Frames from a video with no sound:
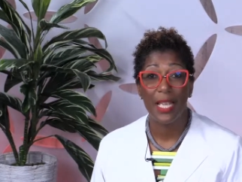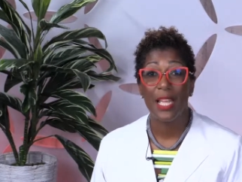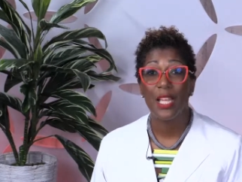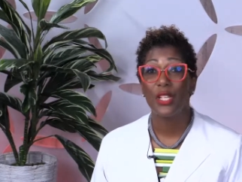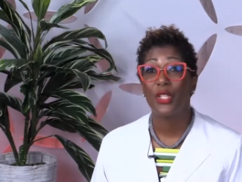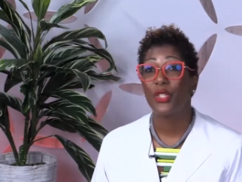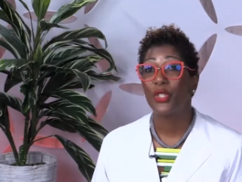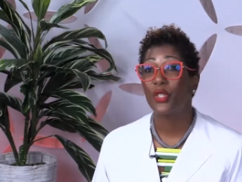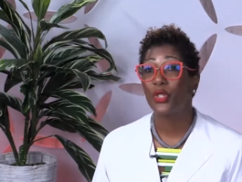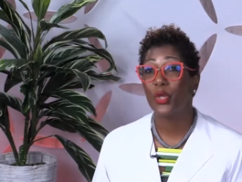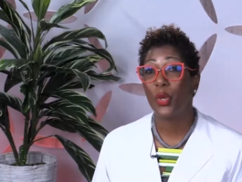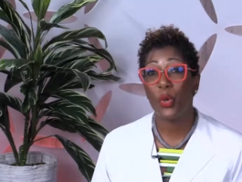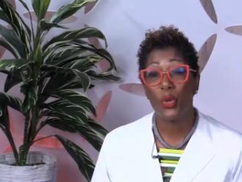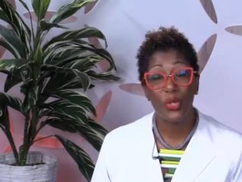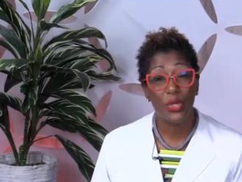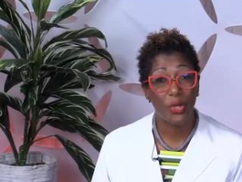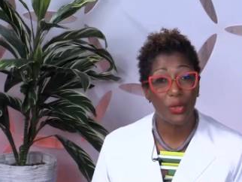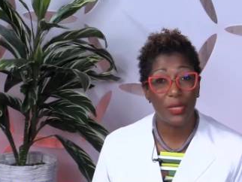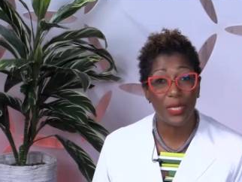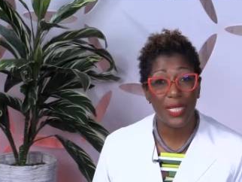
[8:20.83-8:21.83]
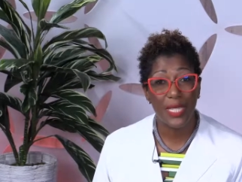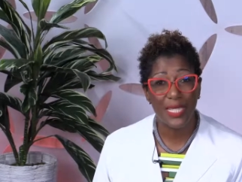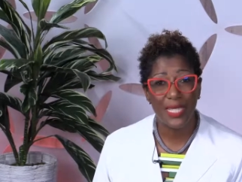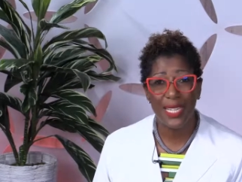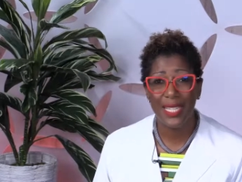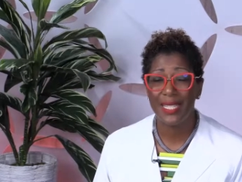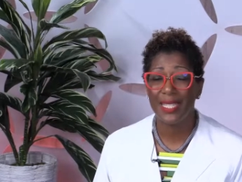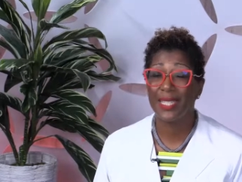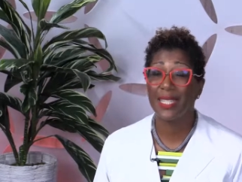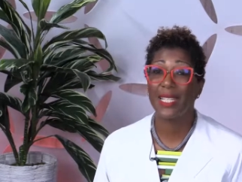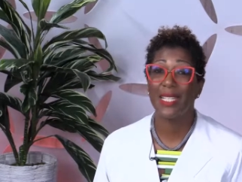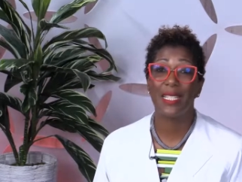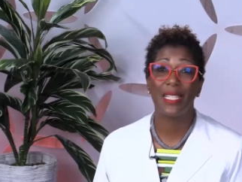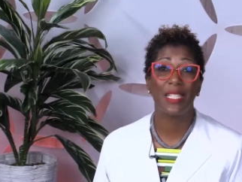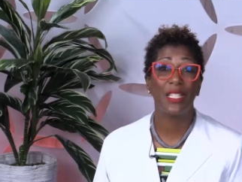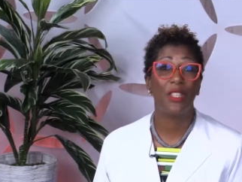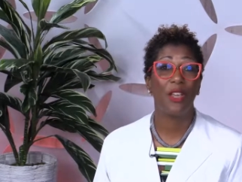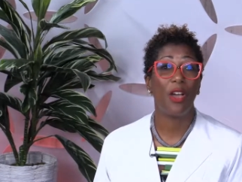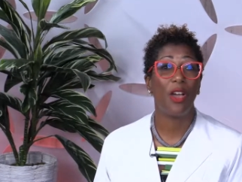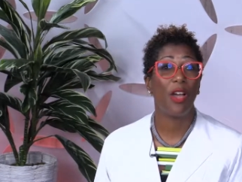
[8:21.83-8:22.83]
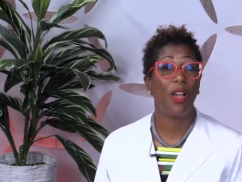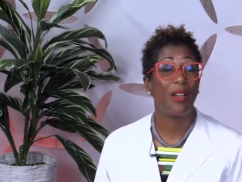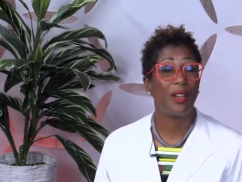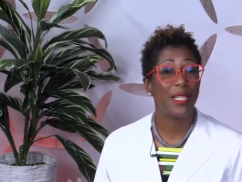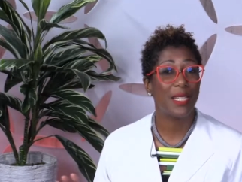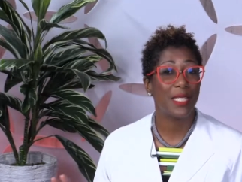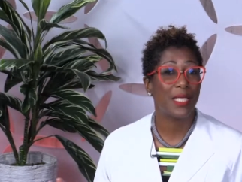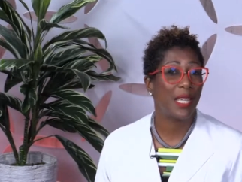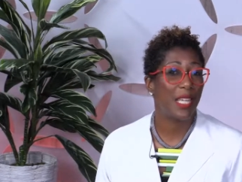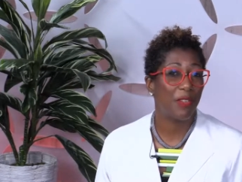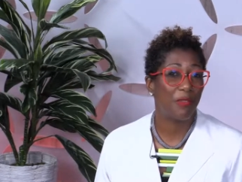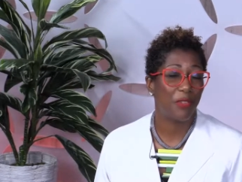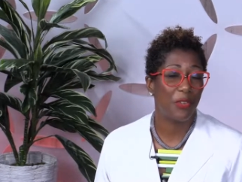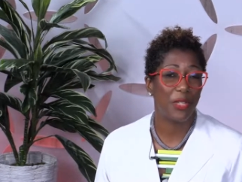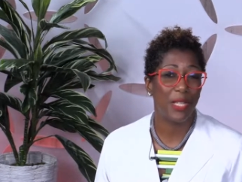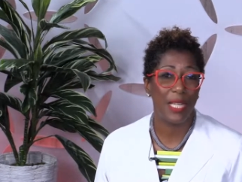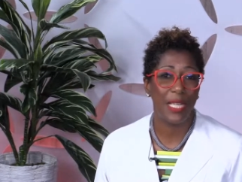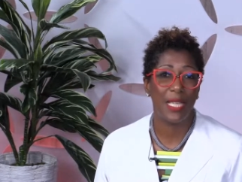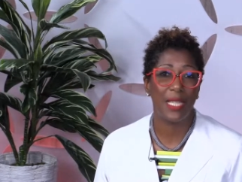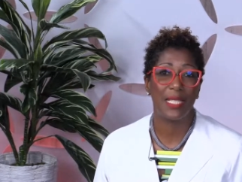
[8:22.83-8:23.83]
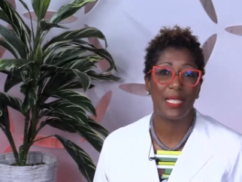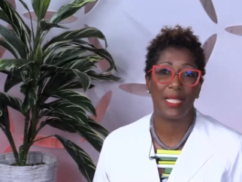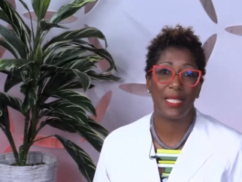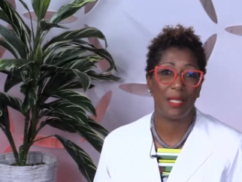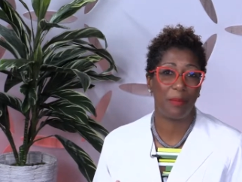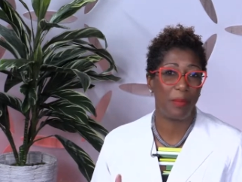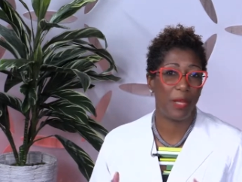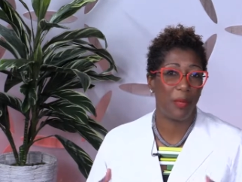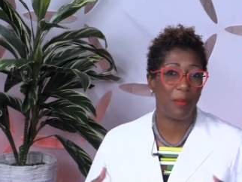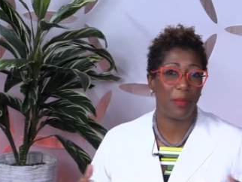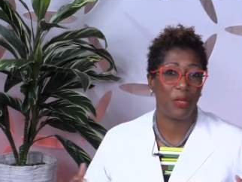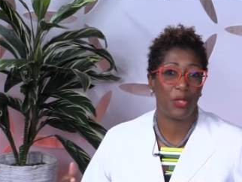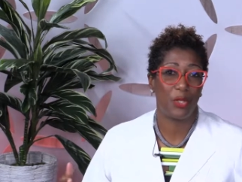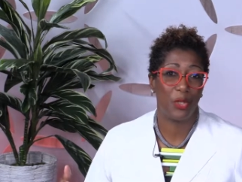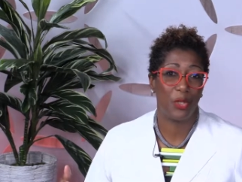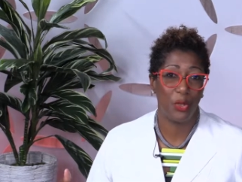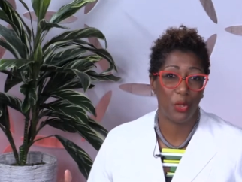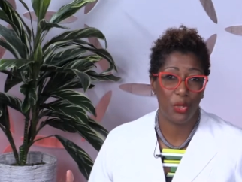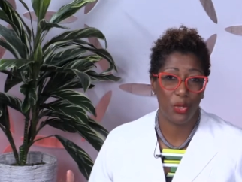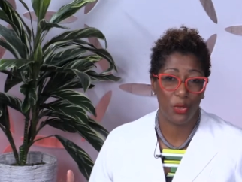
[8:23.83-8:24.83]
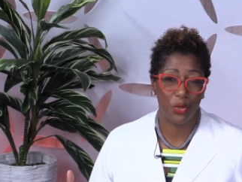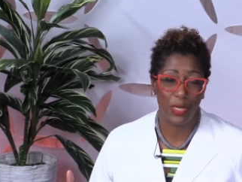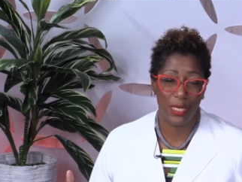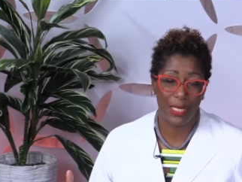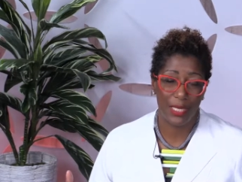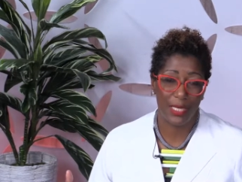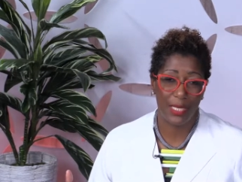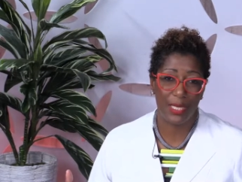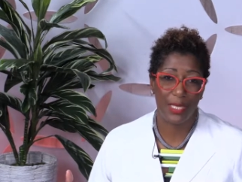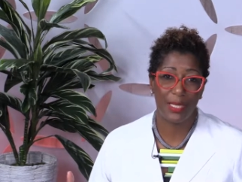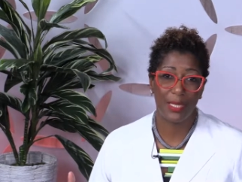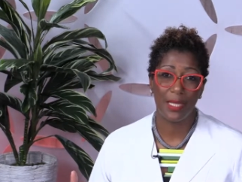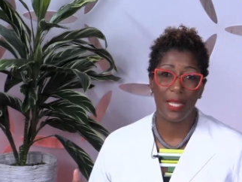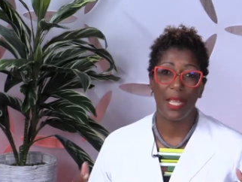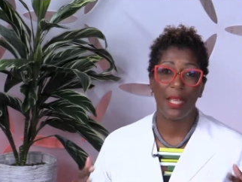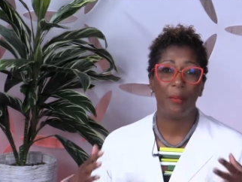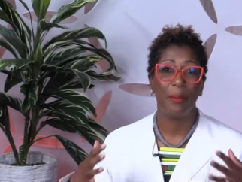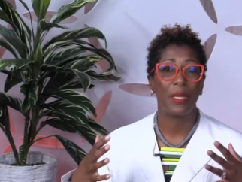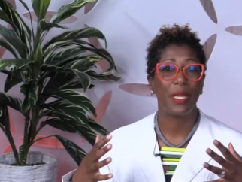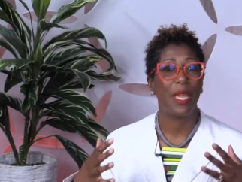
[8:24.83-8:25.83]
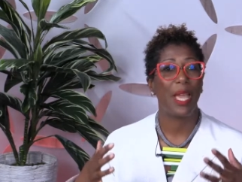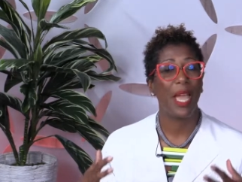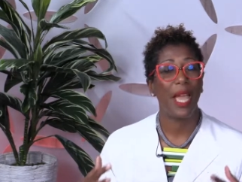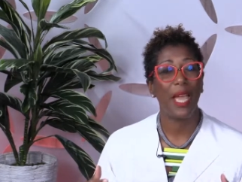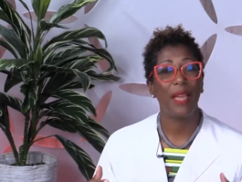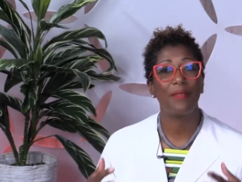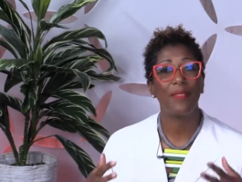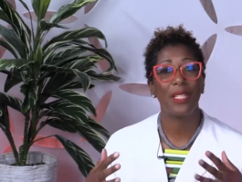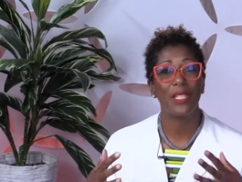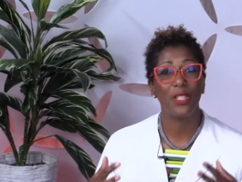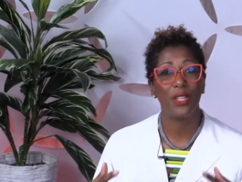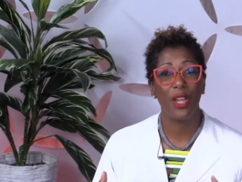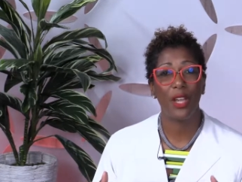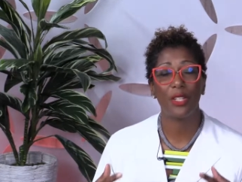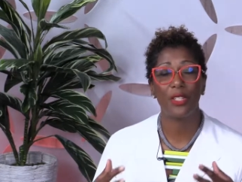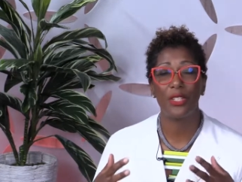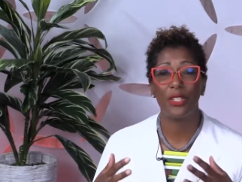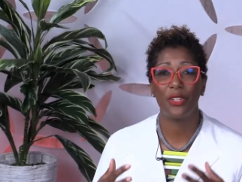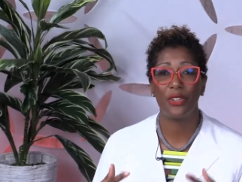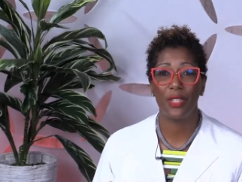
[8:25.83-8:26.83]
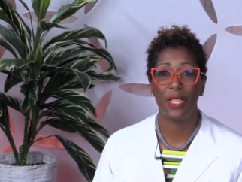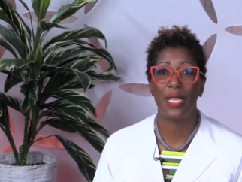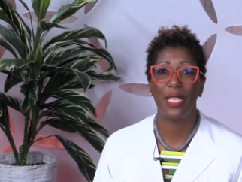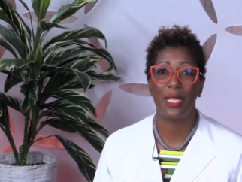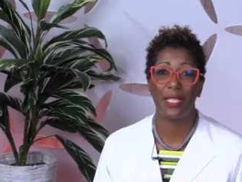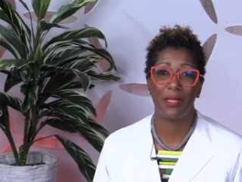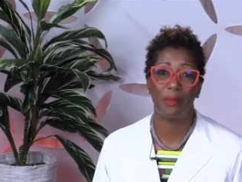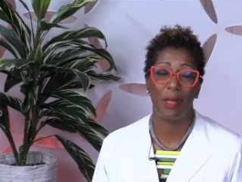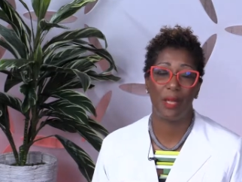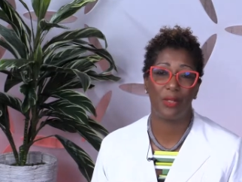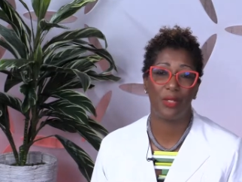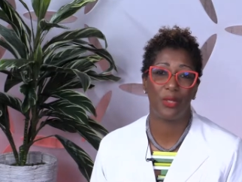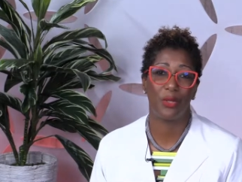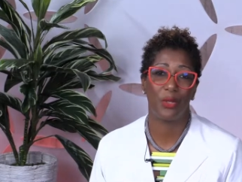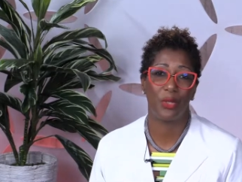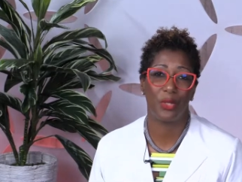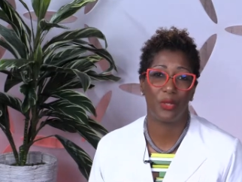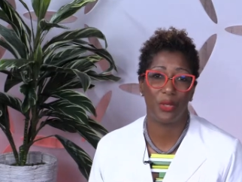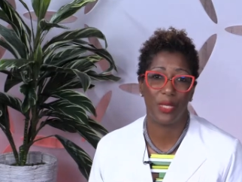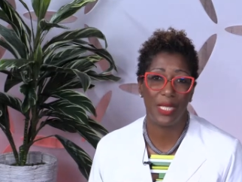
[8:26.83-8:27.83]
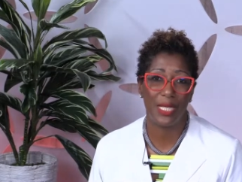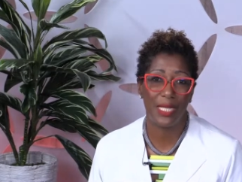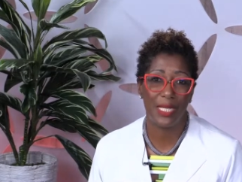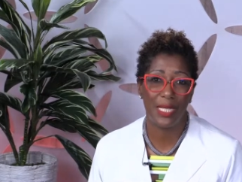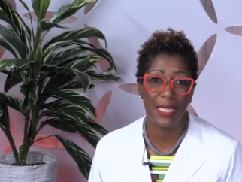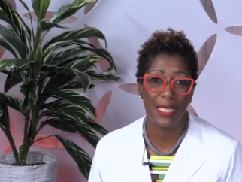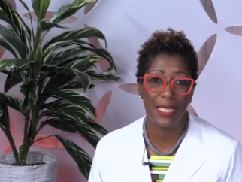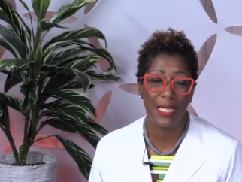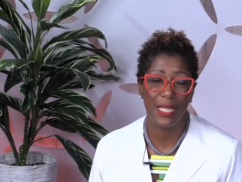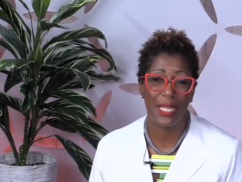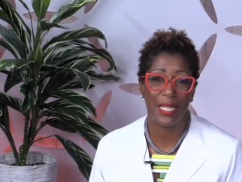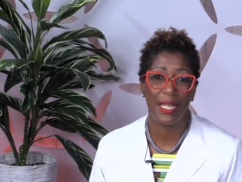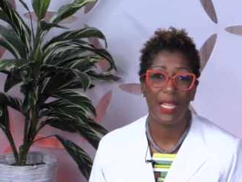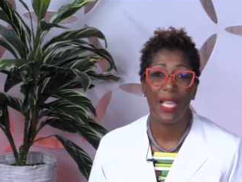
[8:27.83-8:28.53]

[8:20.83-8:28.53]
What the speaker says: Social distance, and this is the hardest thing for kids, to be able to social distance. But you have to talk to your kids about social distancing.